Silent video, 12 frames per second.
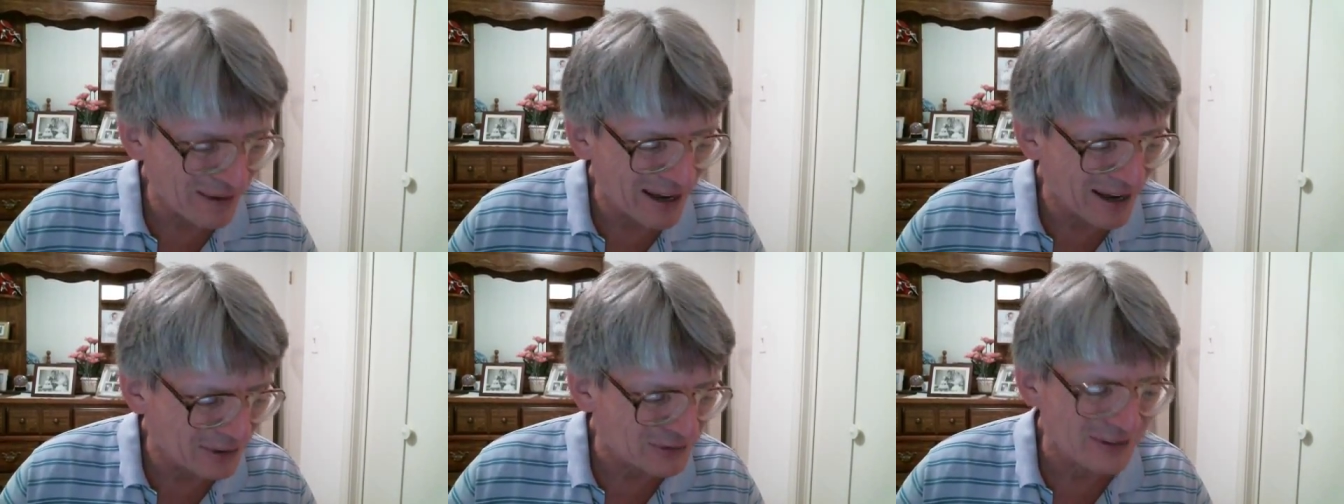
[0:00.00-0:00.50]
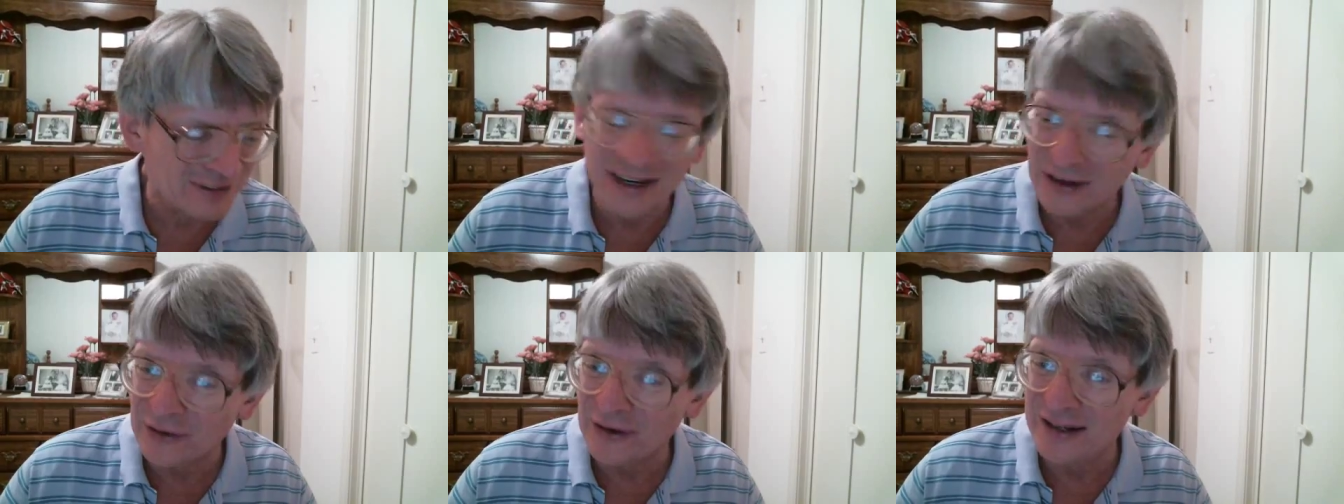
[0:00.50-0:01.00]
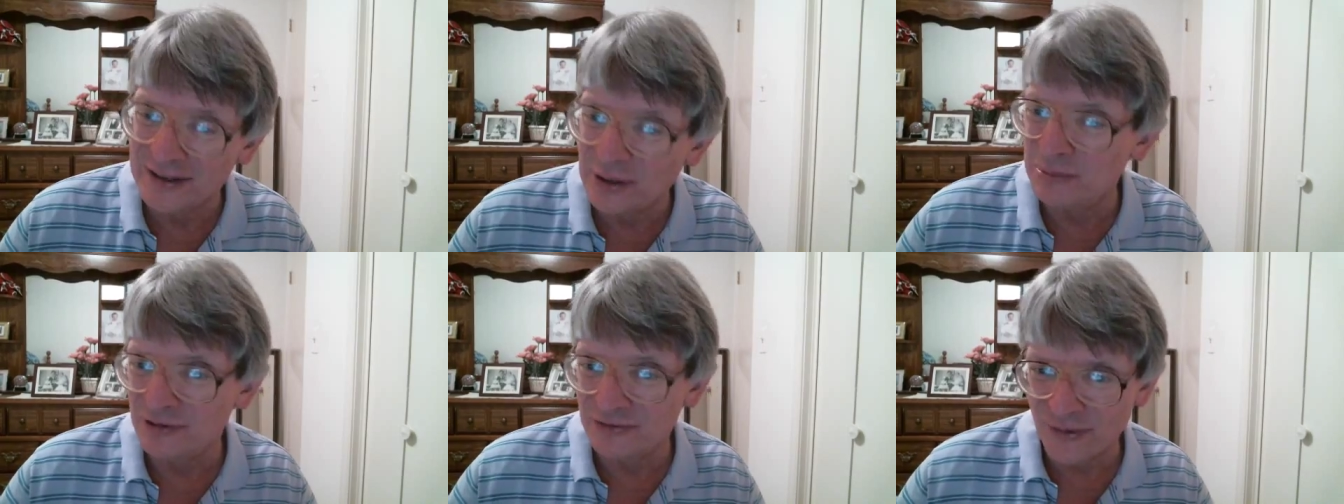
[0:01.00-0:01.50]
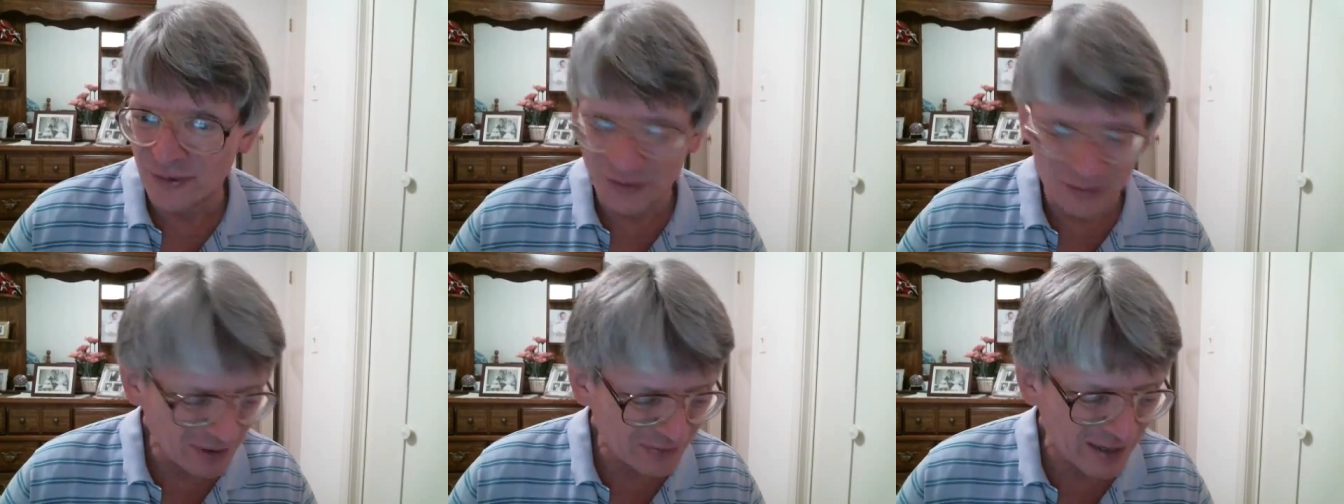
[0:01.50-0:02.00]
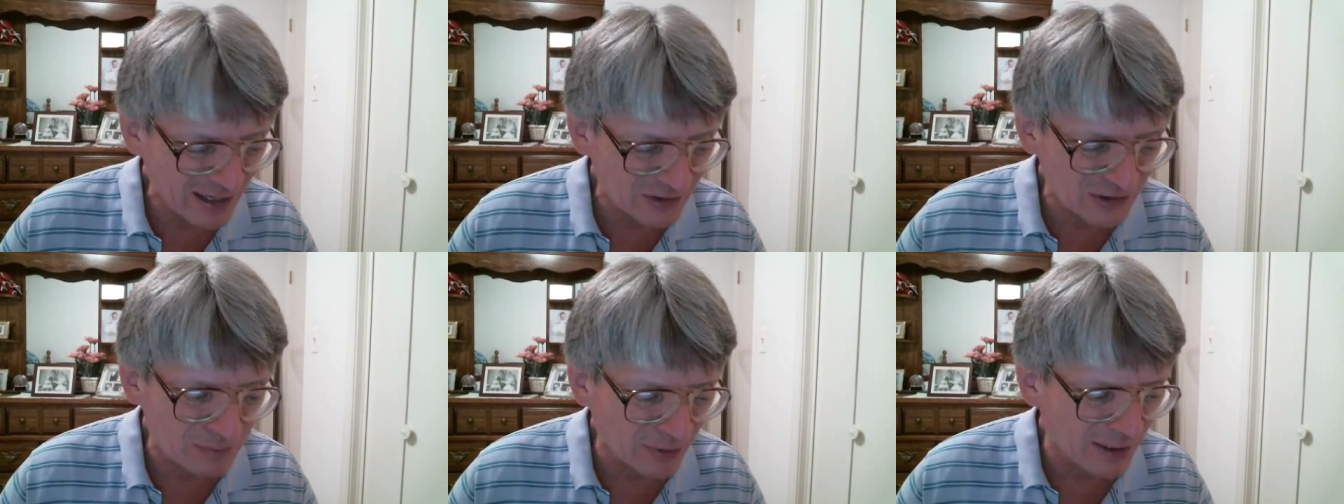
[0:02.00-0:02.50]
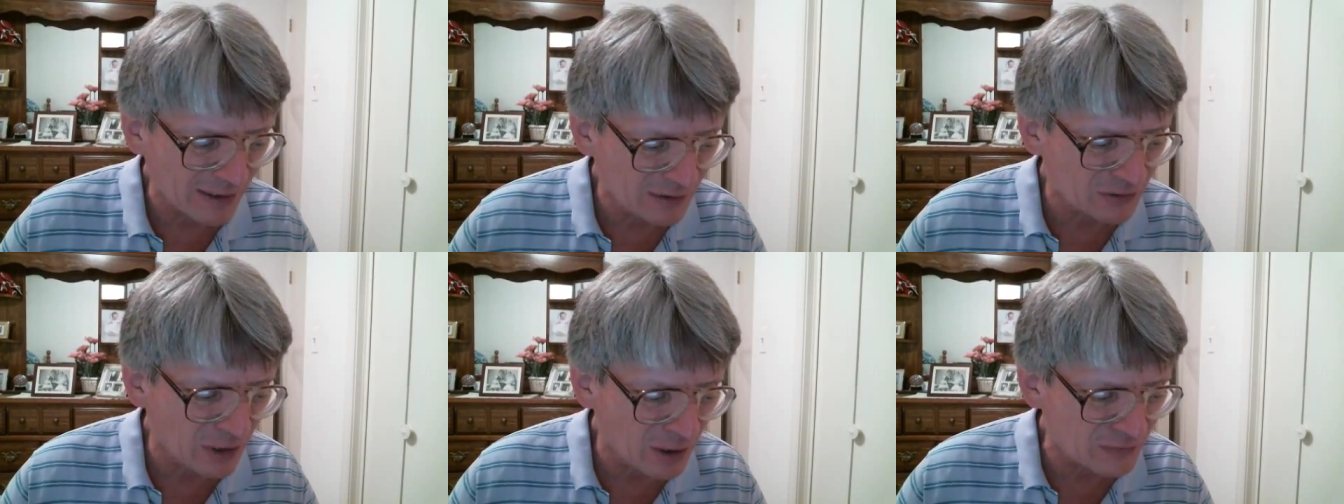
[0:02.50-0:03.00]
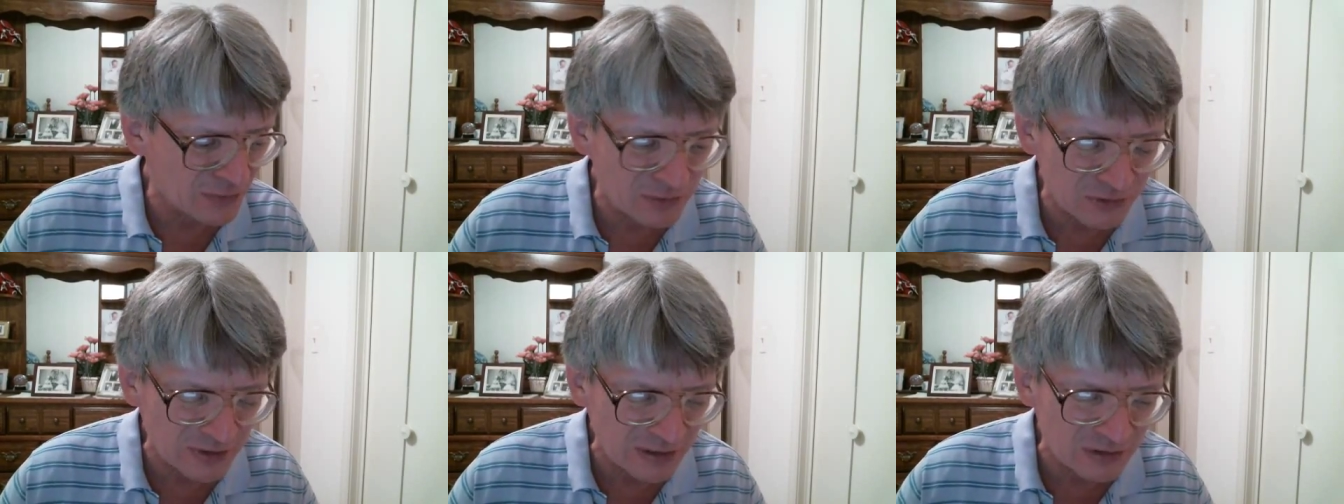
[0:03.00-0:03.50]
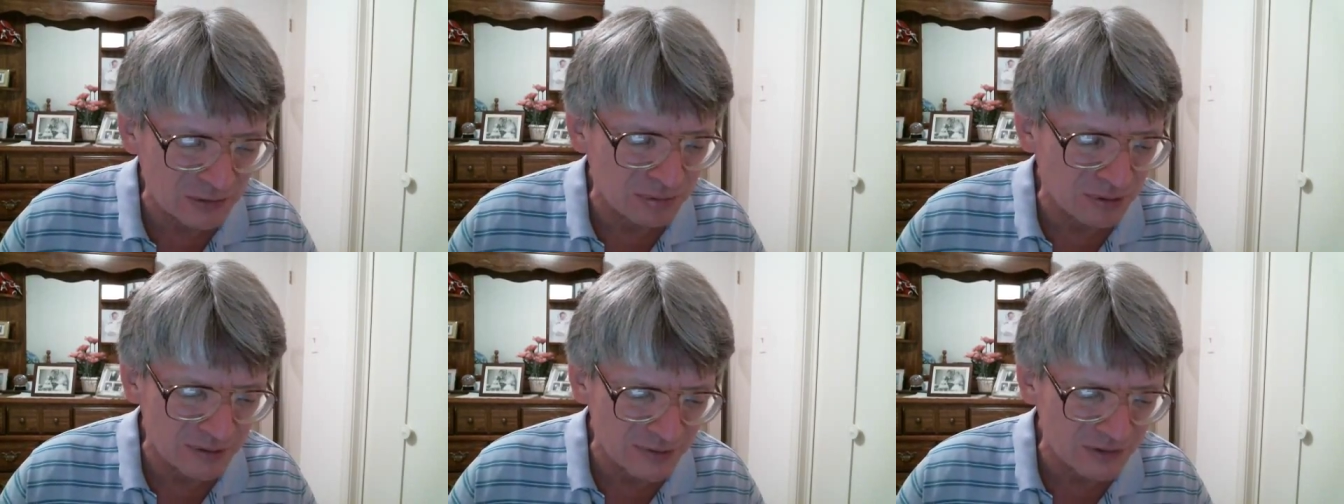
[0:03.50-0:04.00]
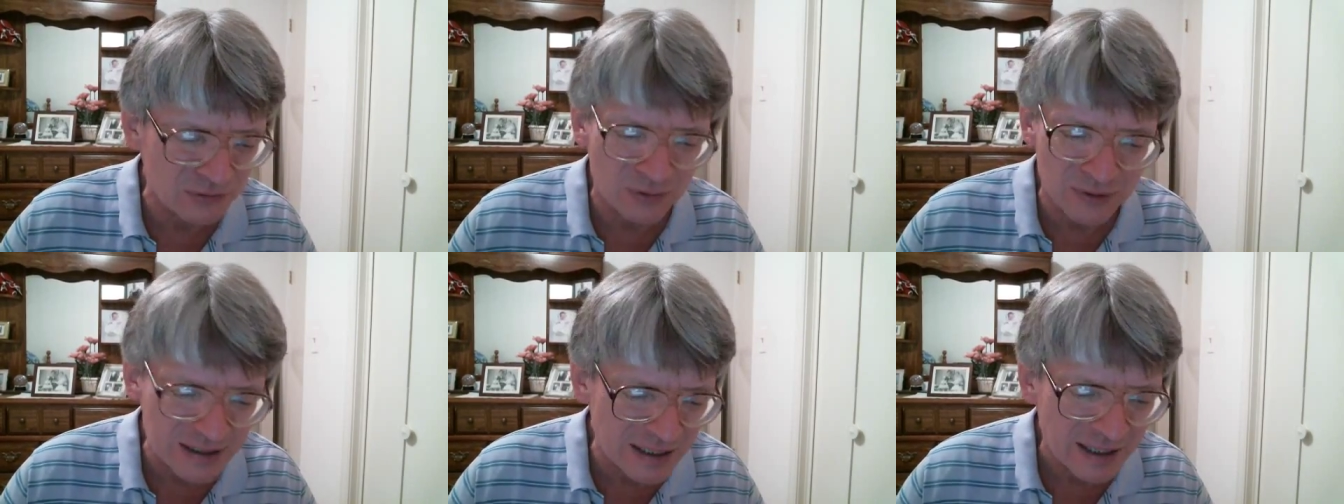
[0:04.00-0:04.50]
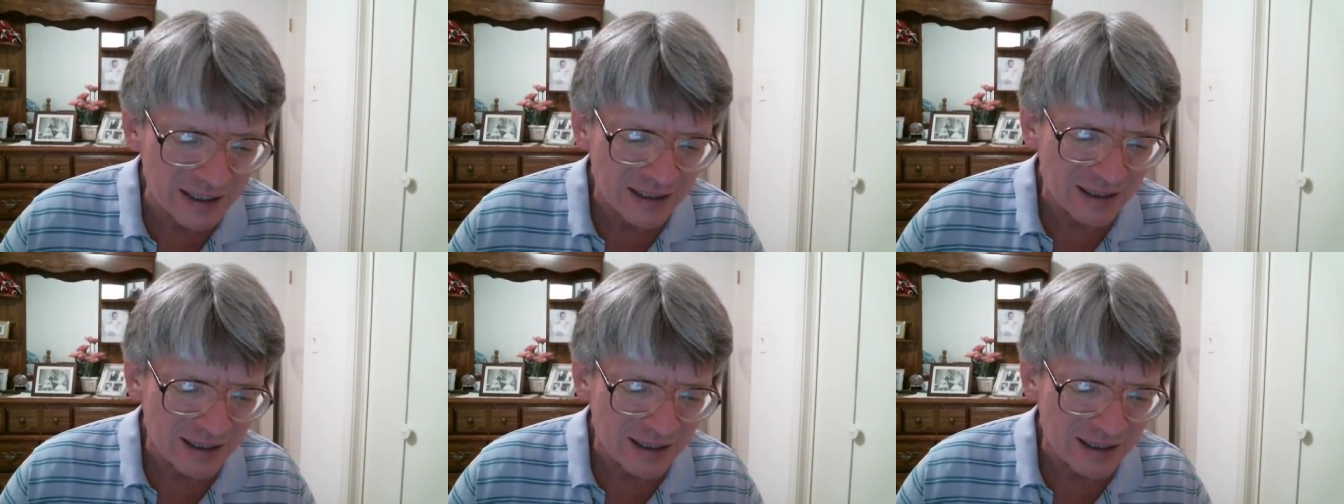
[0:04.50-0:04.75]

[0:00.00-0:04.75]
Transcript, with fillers: Mouse, and they are at number four on my fantasy playlist, up from six the previous week.